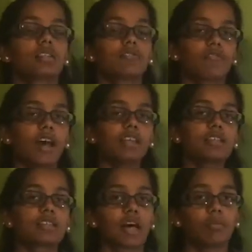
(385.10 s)
To find
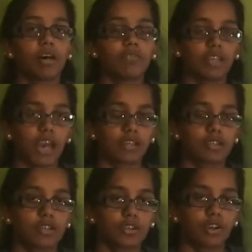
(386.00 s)
the sum of the
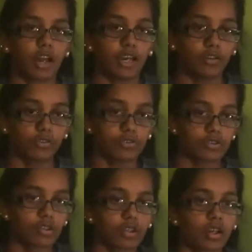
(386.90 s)
exterior
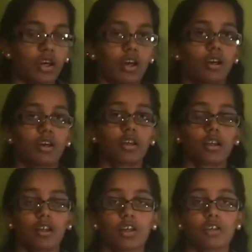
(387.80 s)
angles,
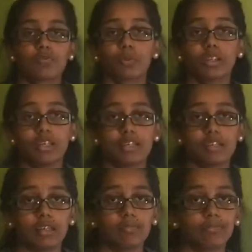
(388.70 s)
it's really
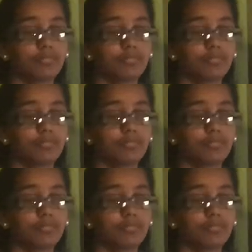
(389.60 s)
easy.